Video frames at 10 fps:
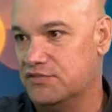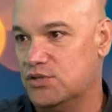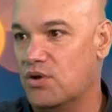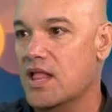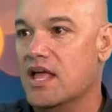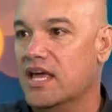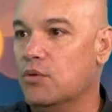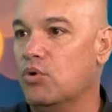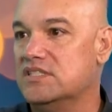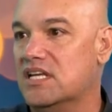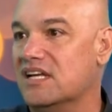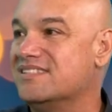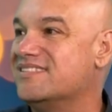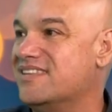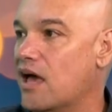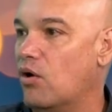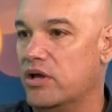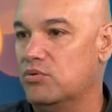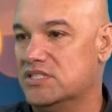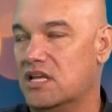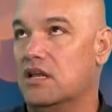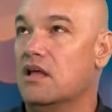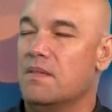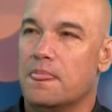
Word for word: So it wasn't a sell. It wasn't.